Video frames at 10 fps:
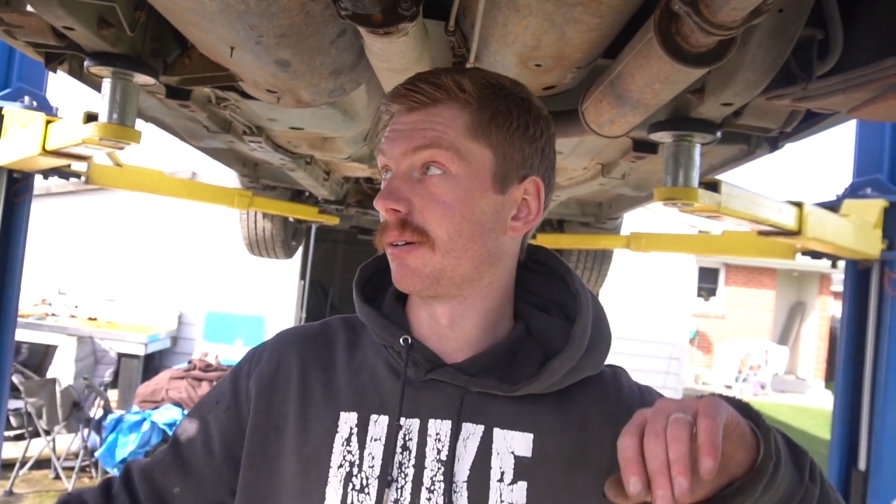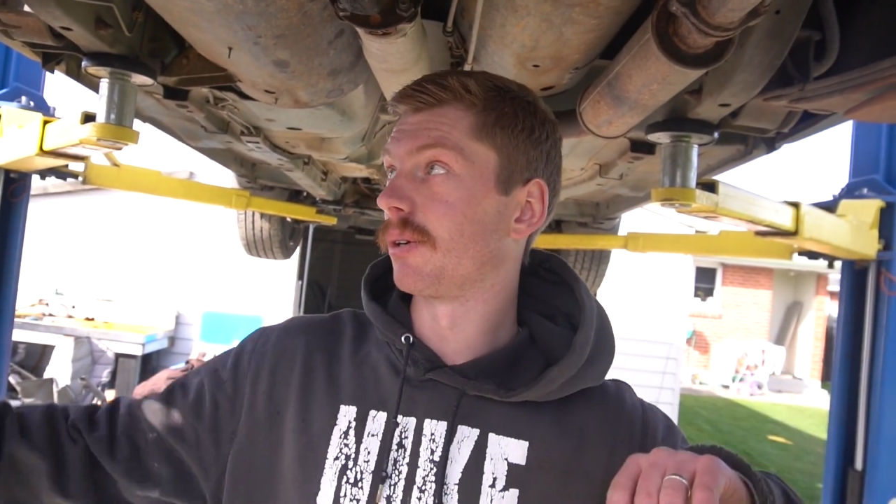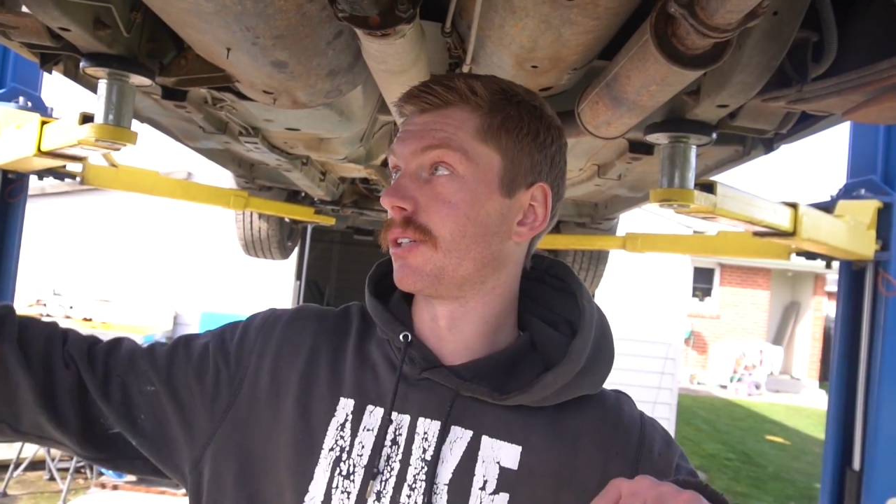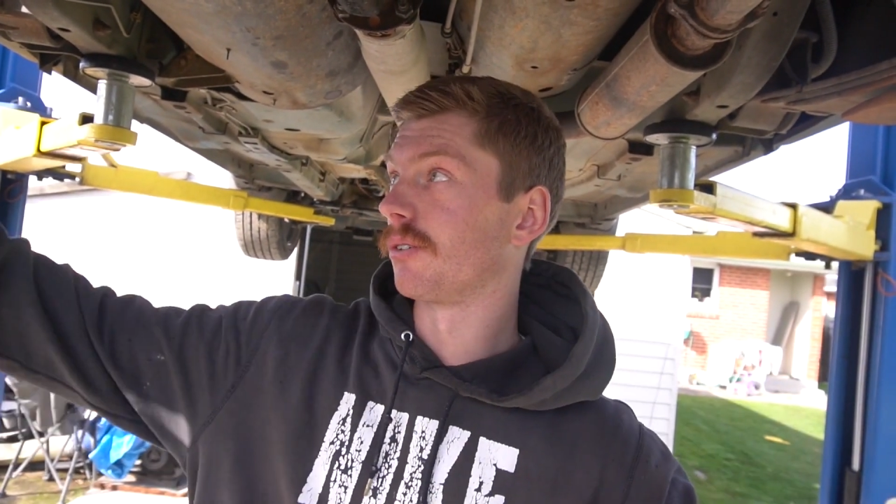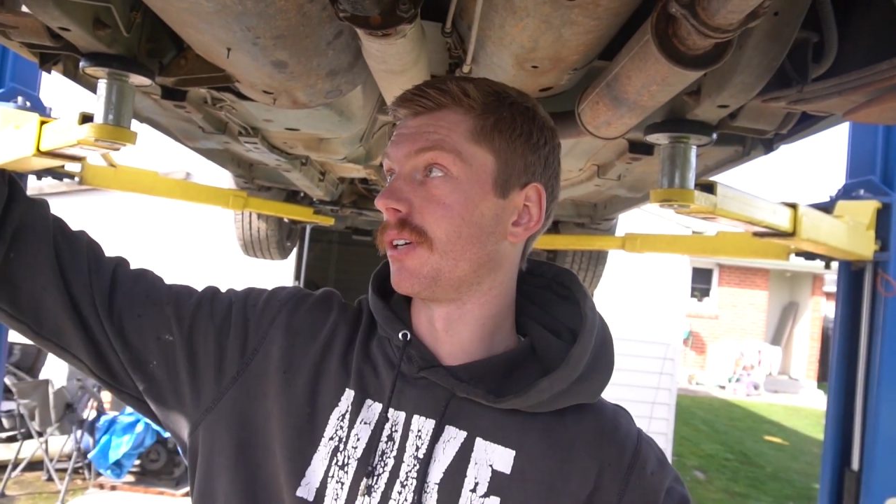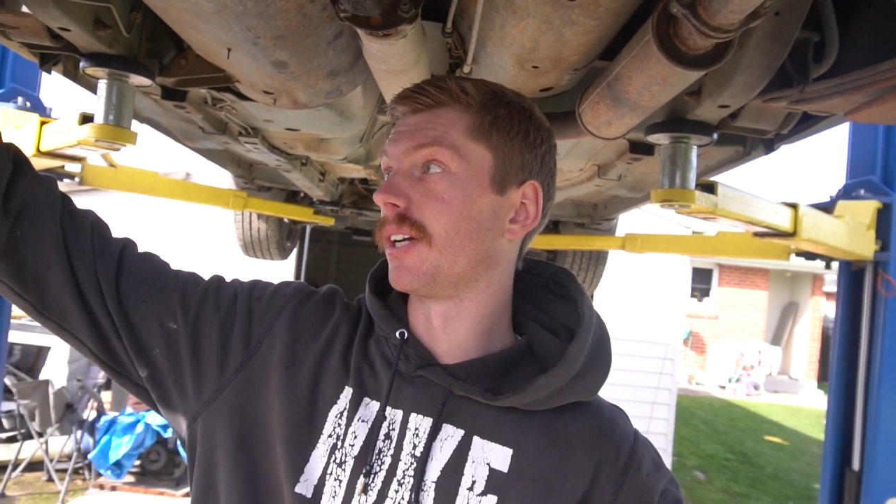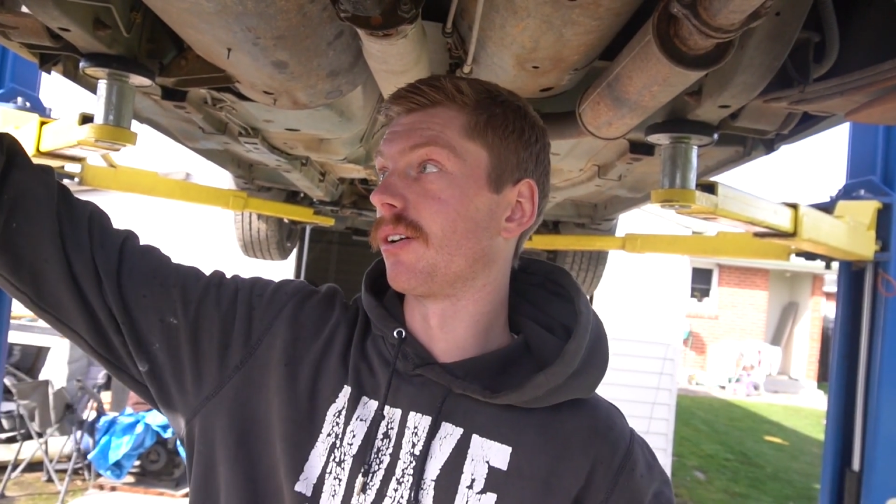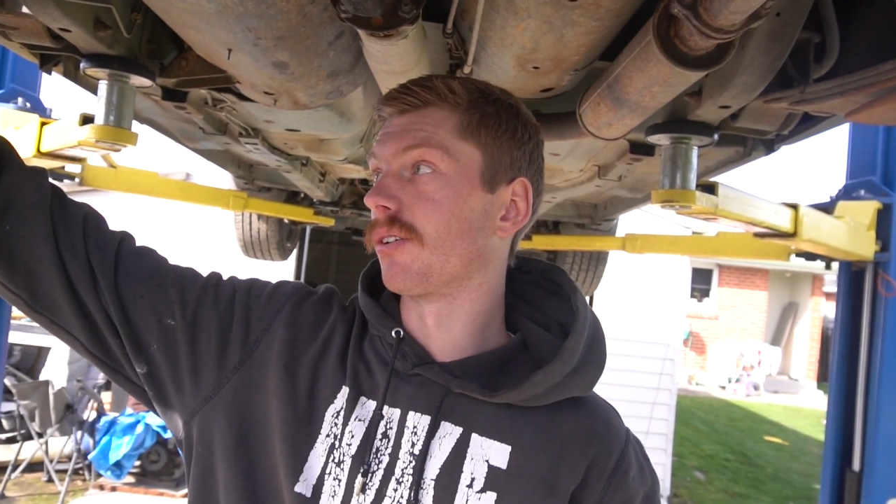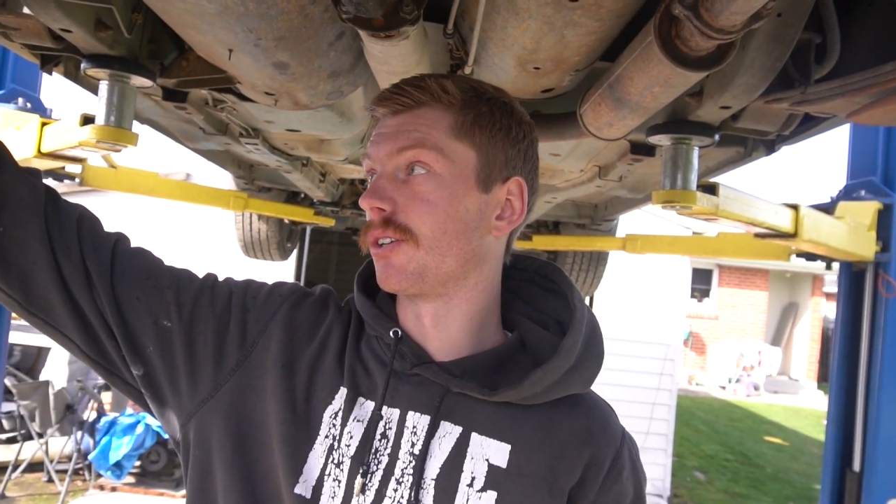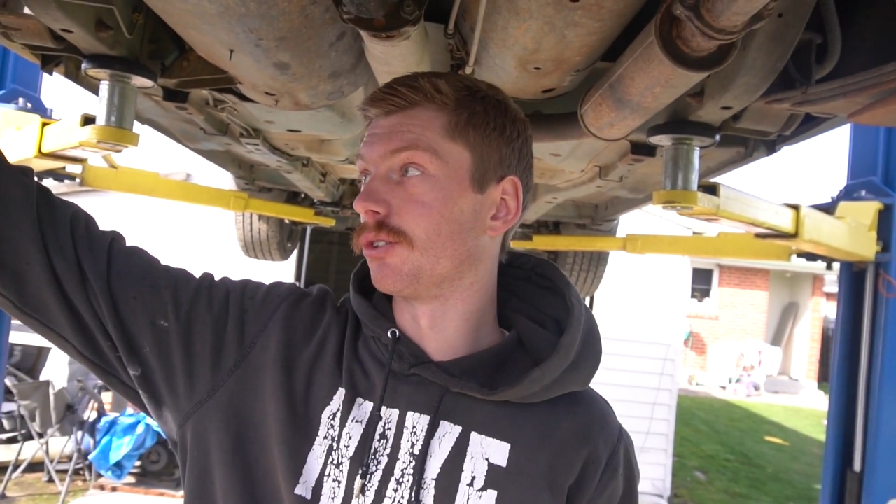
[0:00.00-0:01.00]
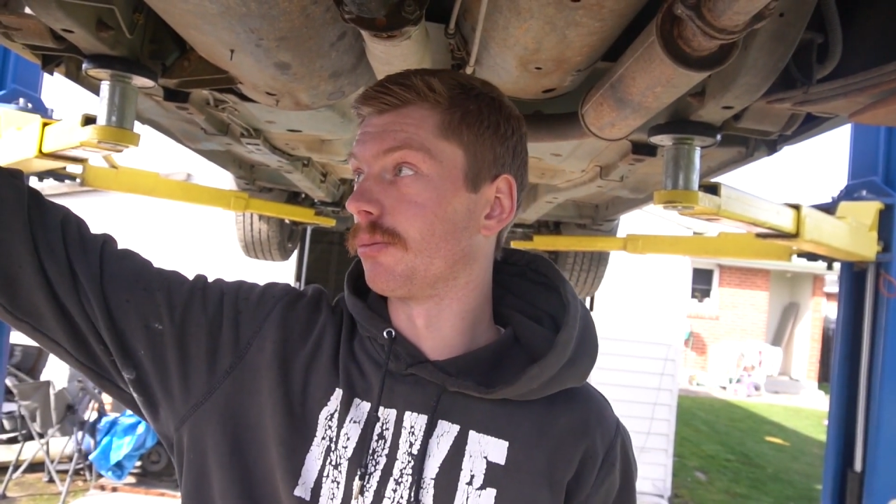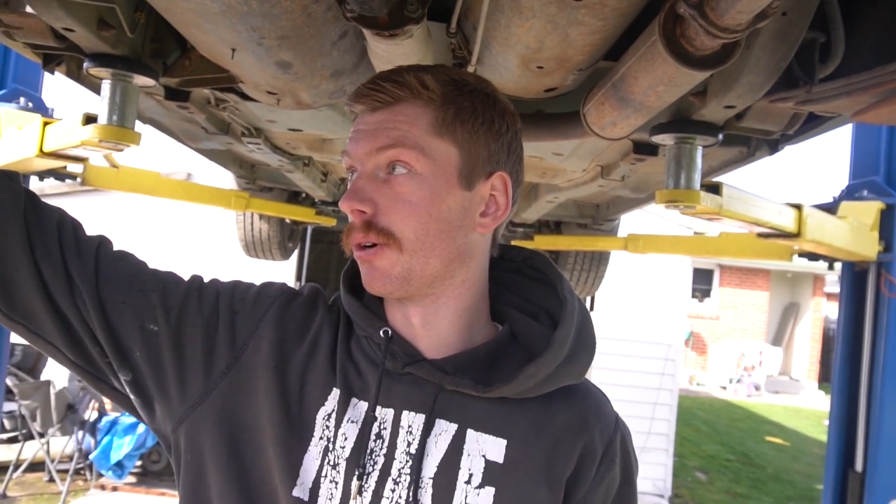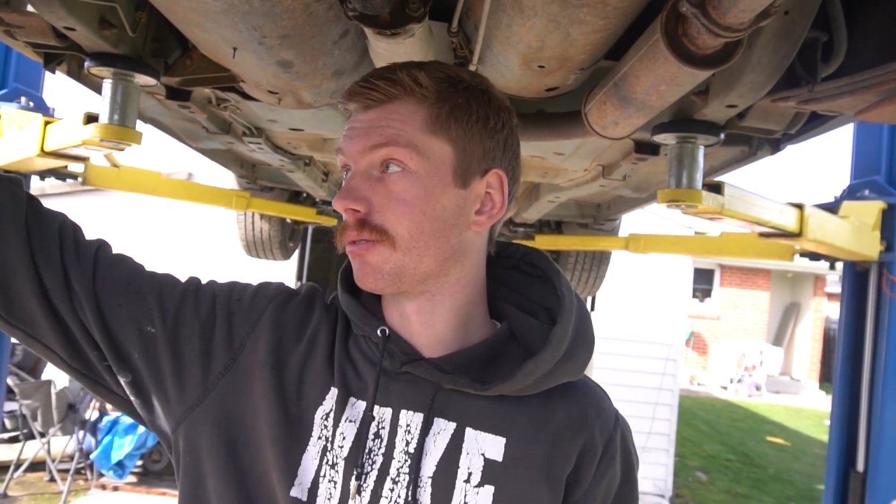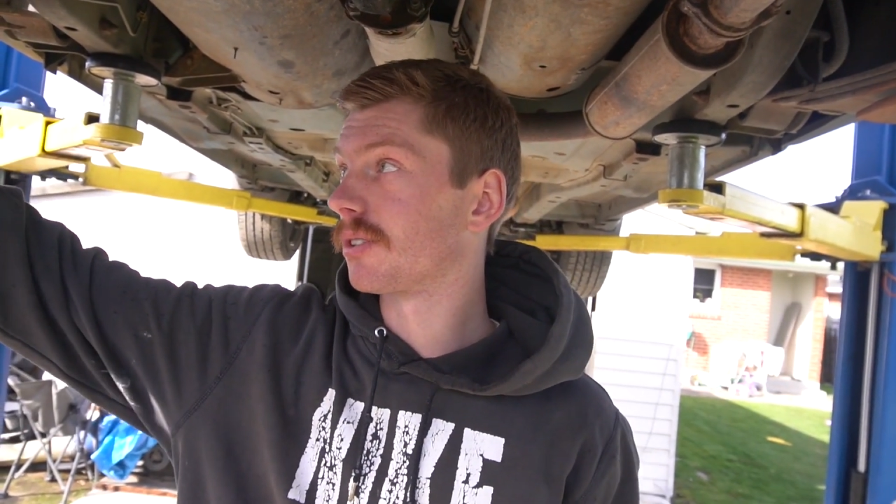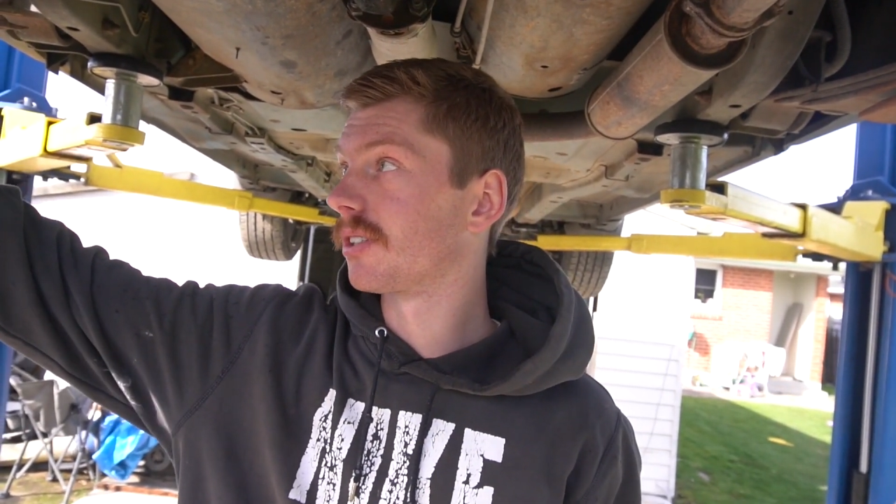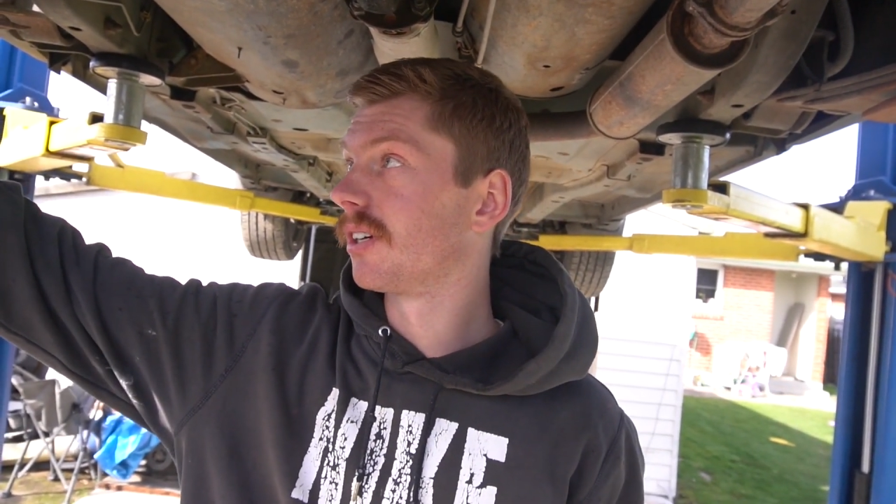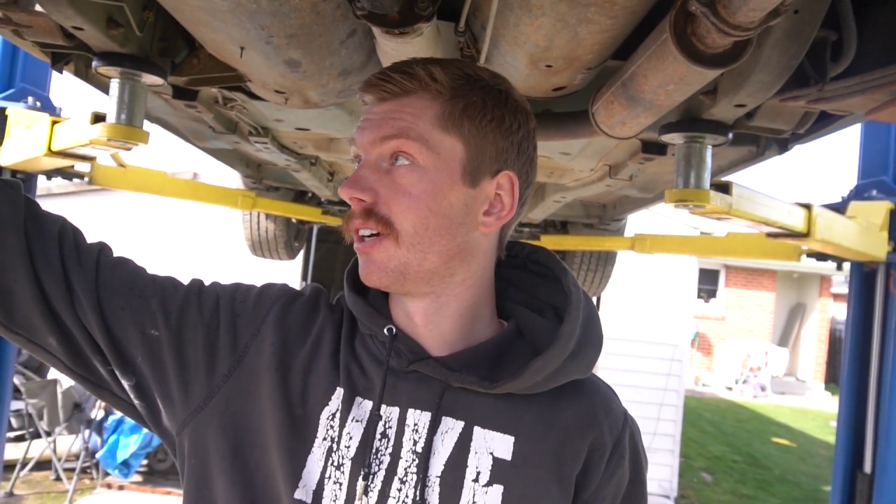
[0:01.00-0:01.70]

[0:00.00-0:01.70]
we do need longer U-bolts